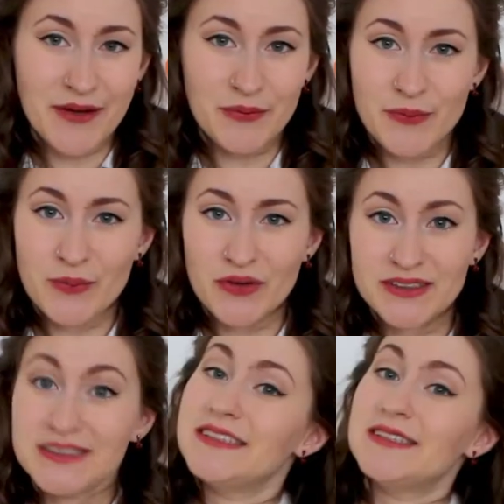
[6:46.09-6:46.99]
I was more on
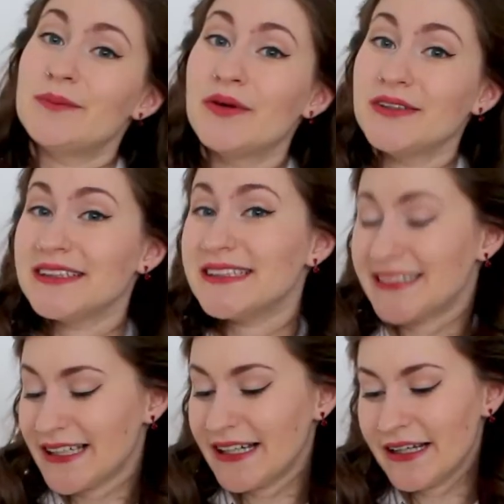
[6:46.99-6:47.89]
the disappointed
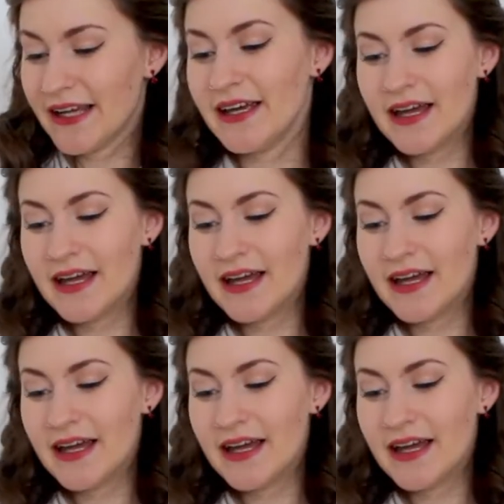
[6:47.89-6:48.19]
side.